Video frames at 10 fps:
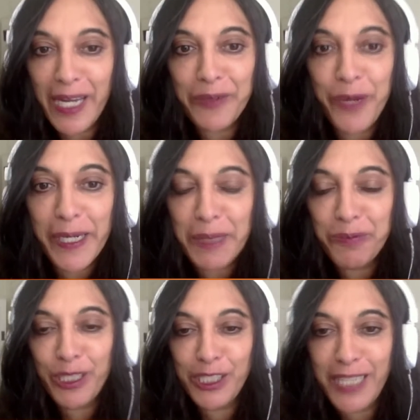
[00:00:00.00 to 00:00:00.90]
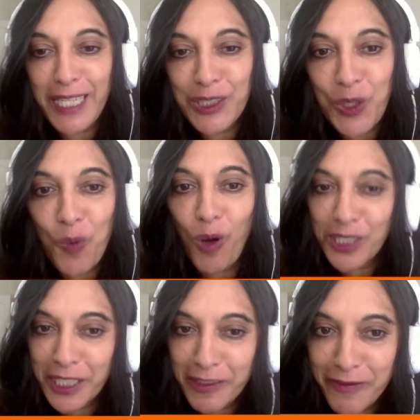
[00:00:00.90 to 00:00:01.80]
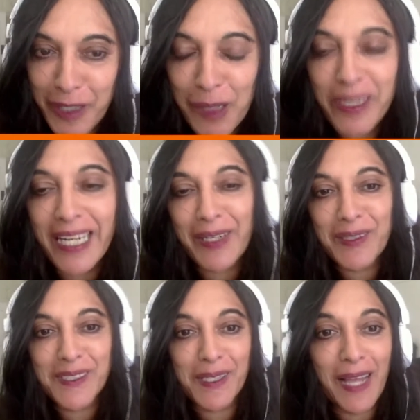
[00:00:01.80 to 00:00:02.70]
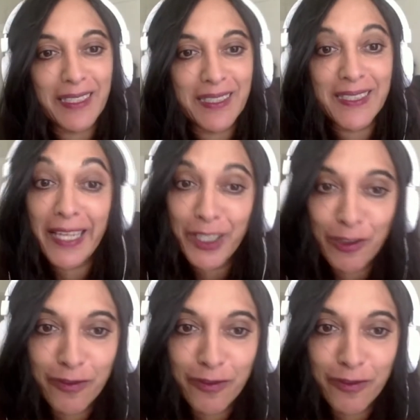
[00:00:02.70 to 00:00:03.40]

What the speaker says: I really appreciate you watching the film and I'd also like to thank you,